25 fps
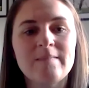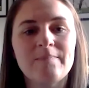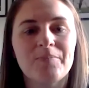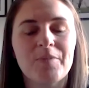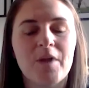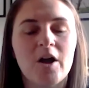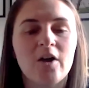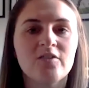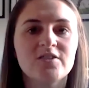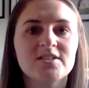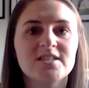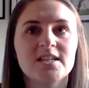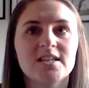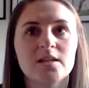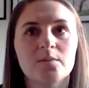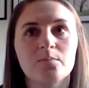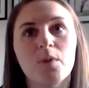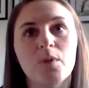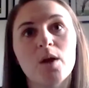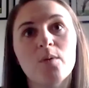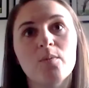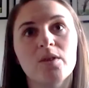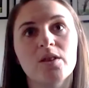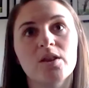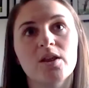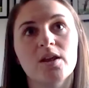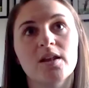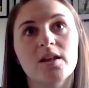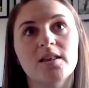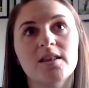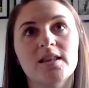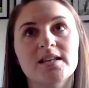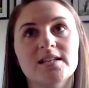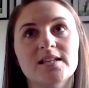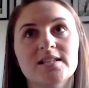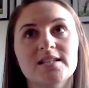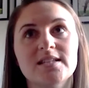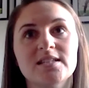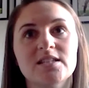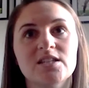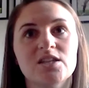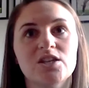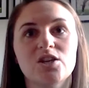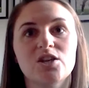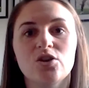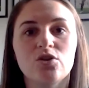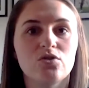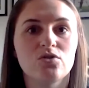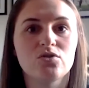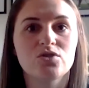obviously at the moment that this is a
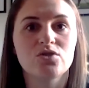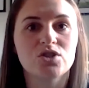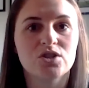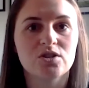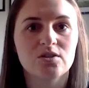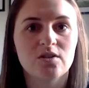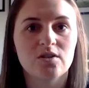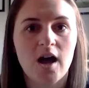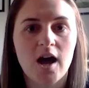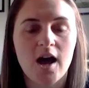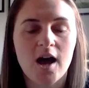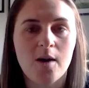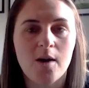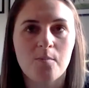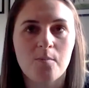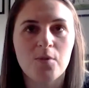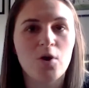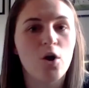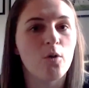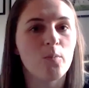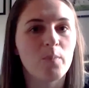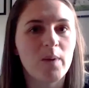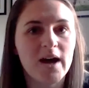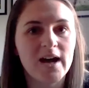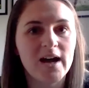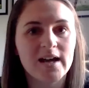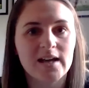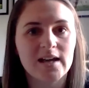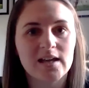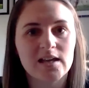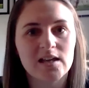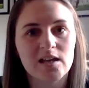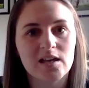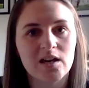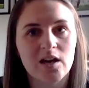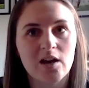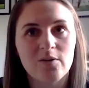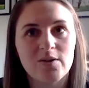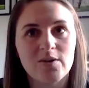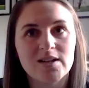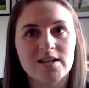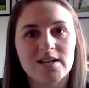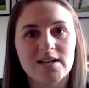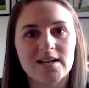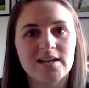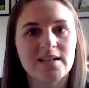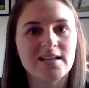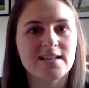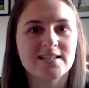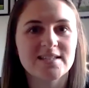huge knockback,
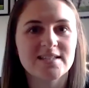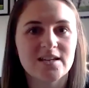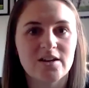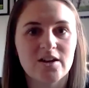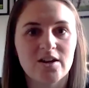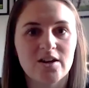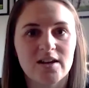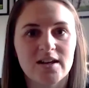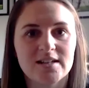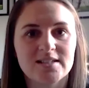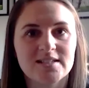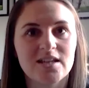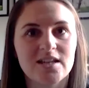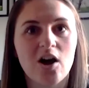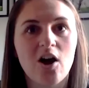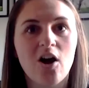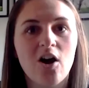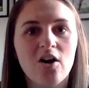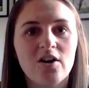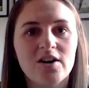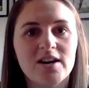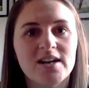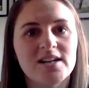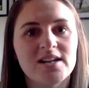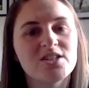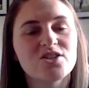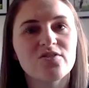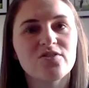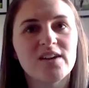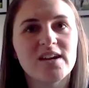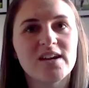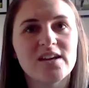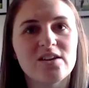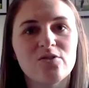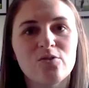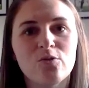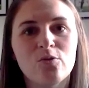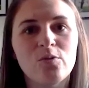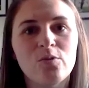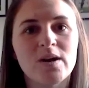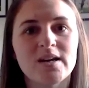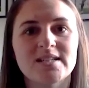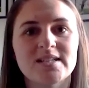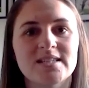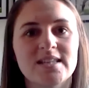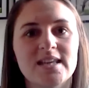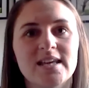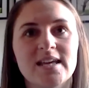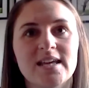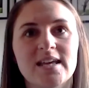it's a hard injury. You
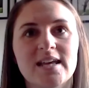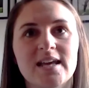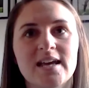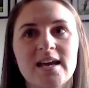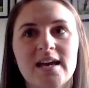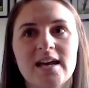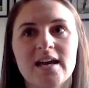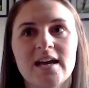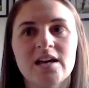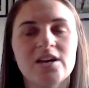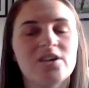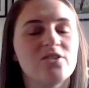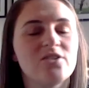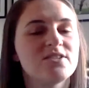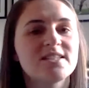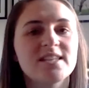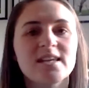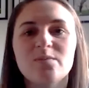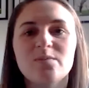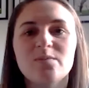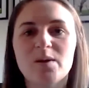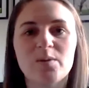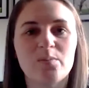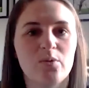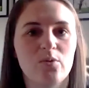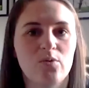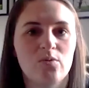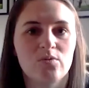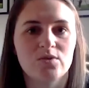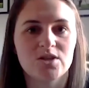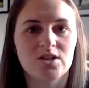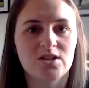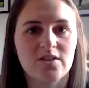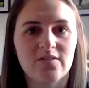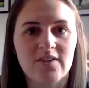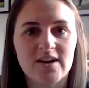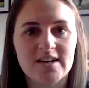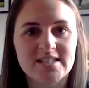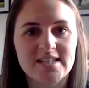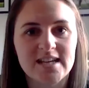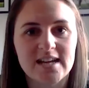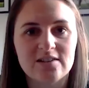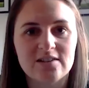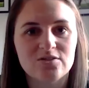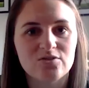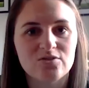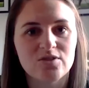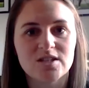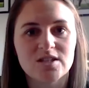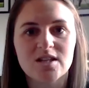always think, you see people do their
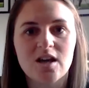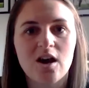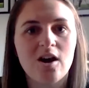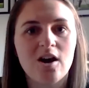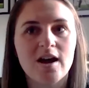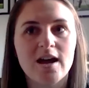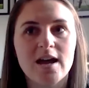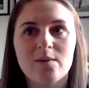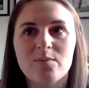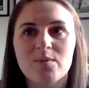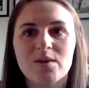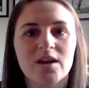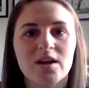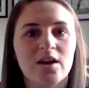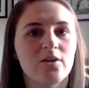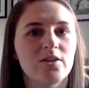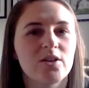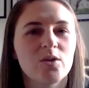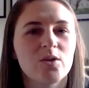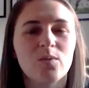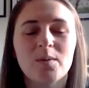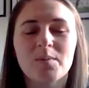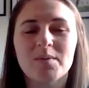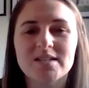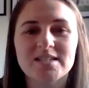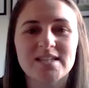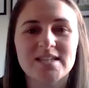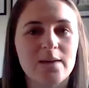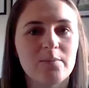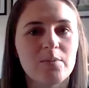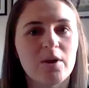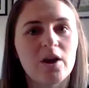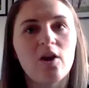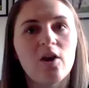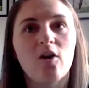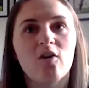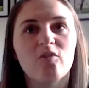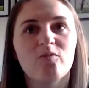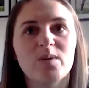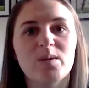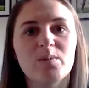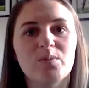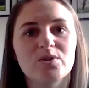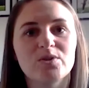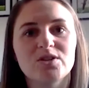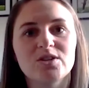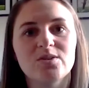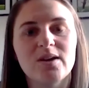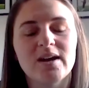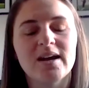ACLs all the time, in the women's game, a lot of
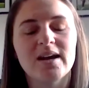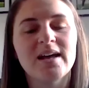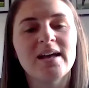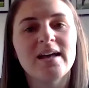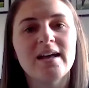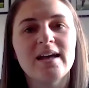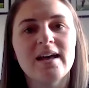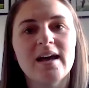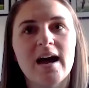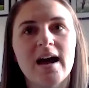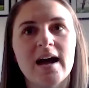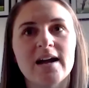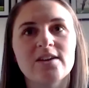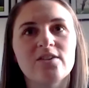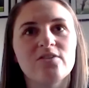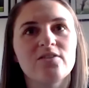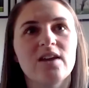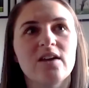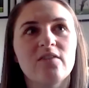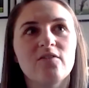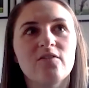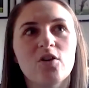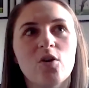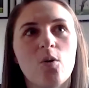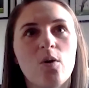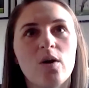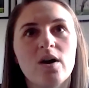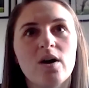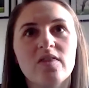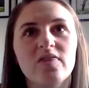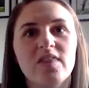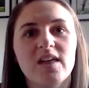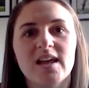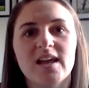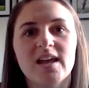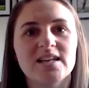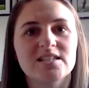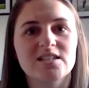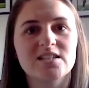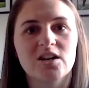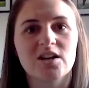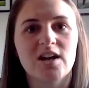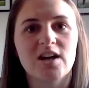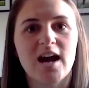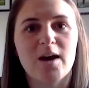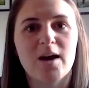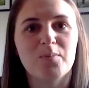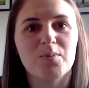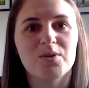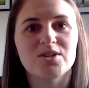people do it, and you never quite think it's going to
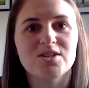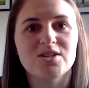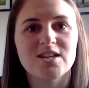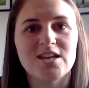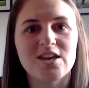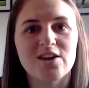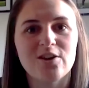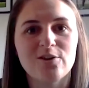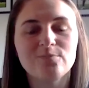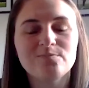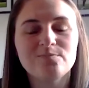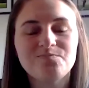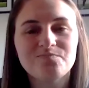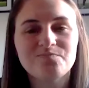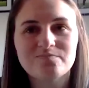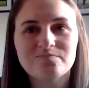happen to you.